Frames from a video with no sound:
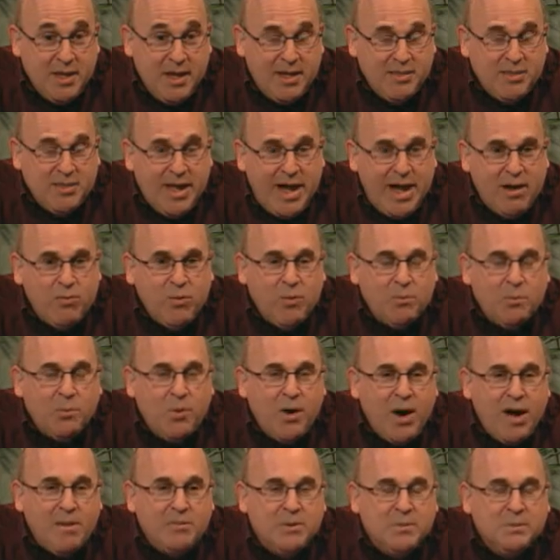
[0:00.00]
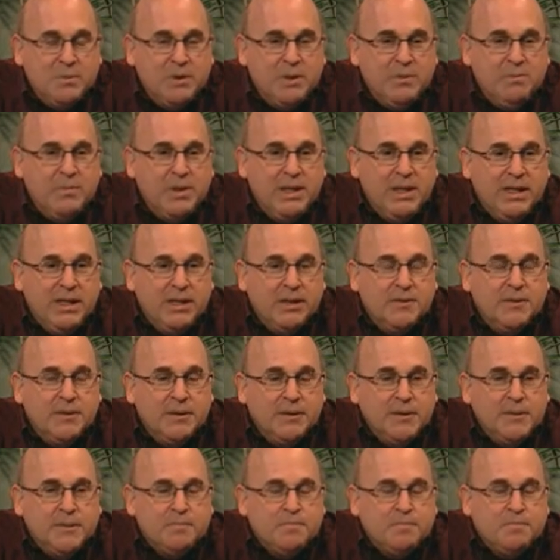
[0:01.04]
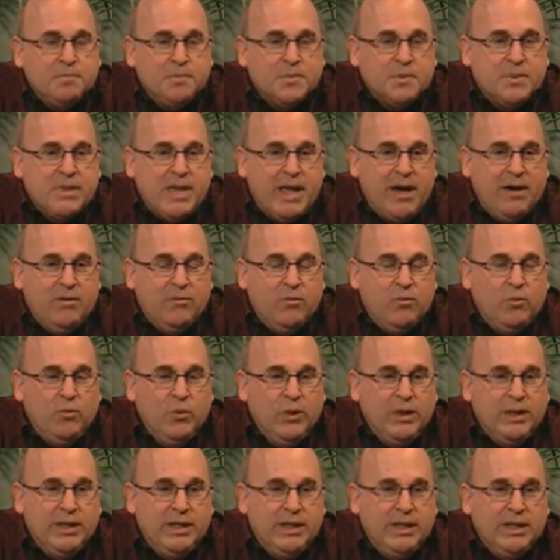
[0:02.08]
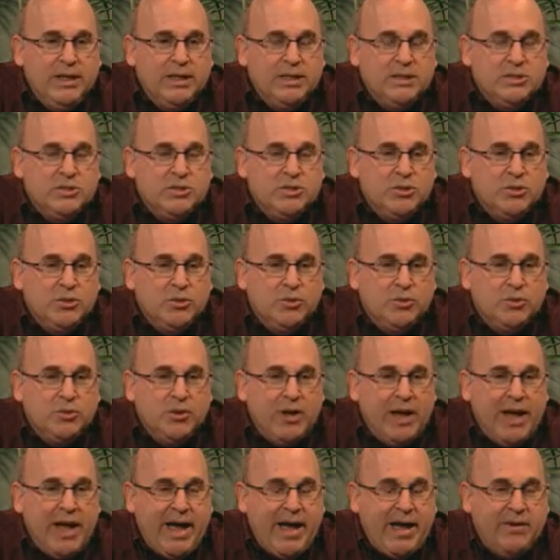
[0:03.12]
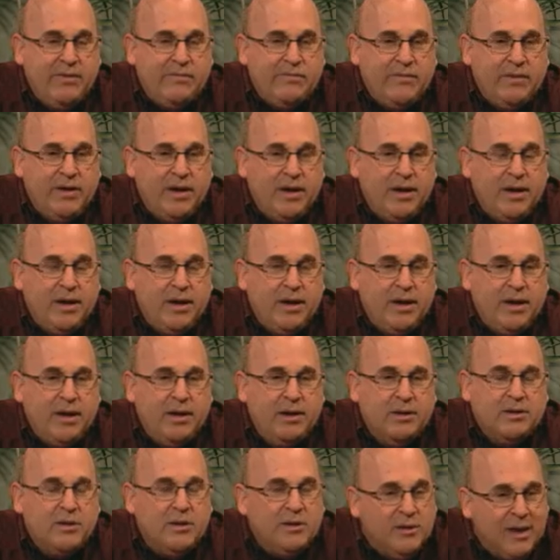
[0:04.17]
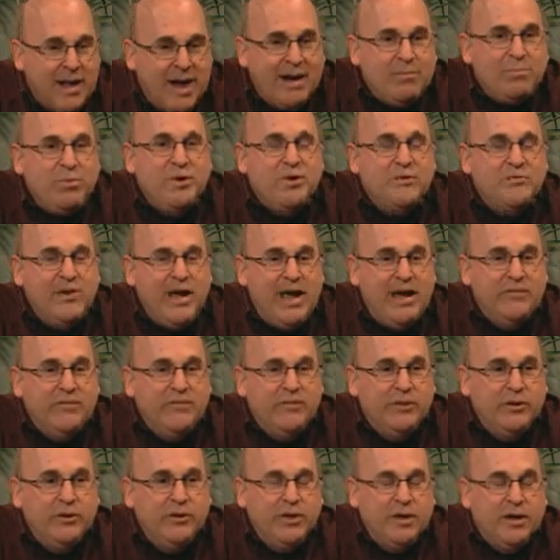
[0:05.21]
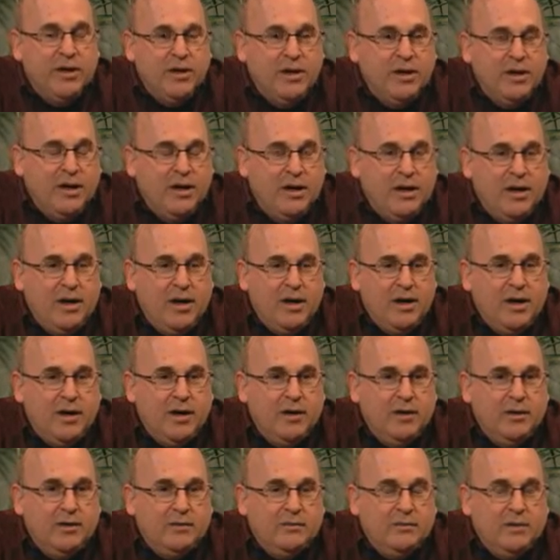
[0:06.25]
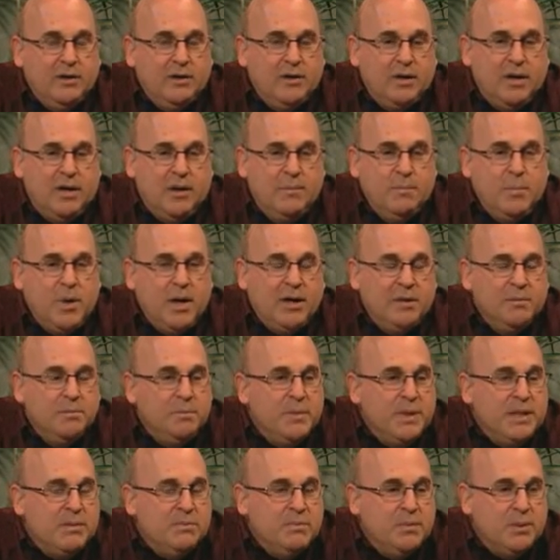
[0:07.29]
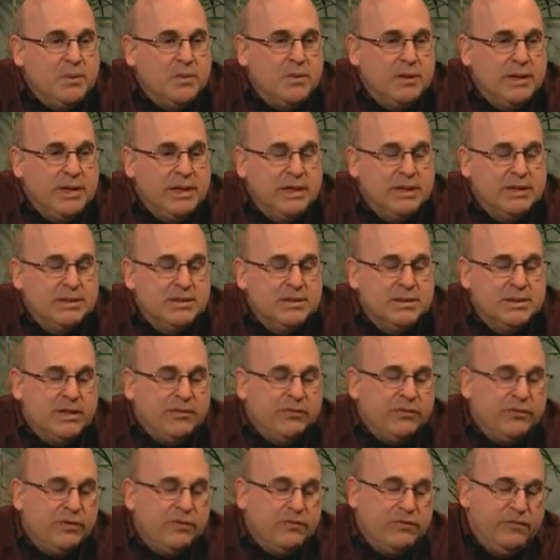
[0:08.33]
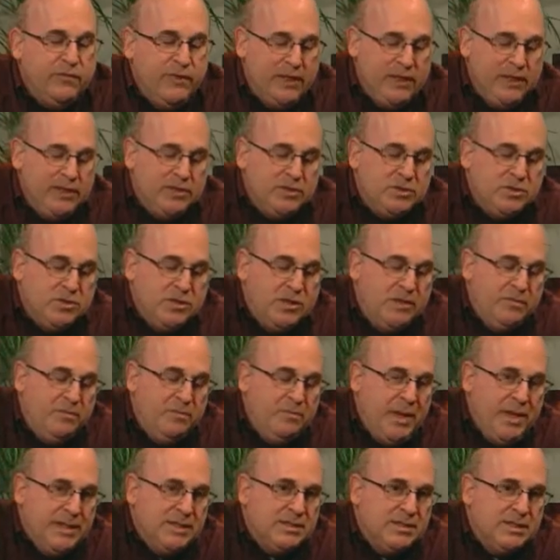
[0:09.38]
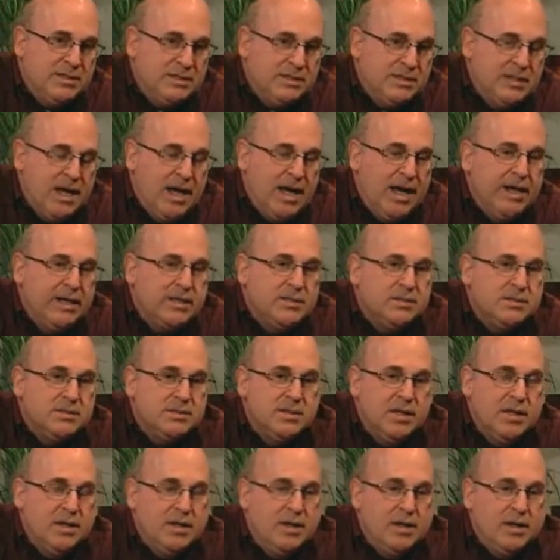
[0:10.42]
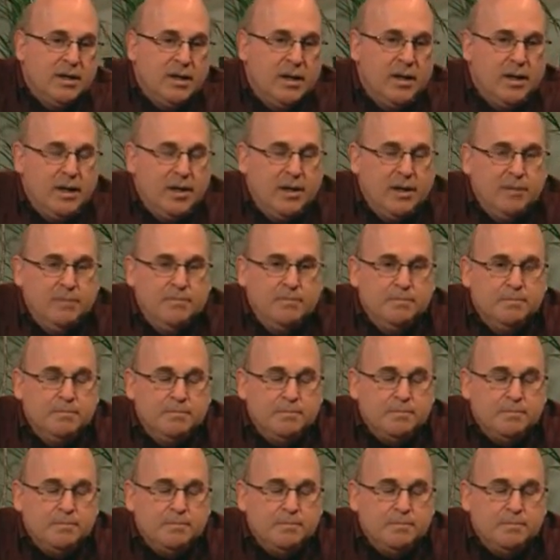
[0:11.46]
and that will probably mean that we need to have a collaborative effort uh, among people in different fields of basic science, um,